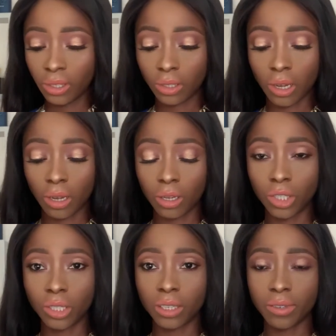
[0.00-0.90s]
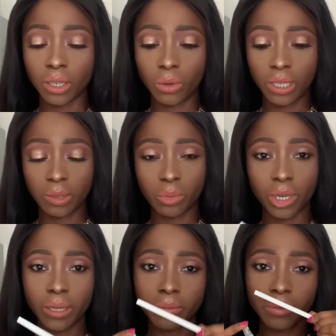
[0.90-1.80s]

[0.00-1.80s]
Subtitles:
So just give it a quick spray.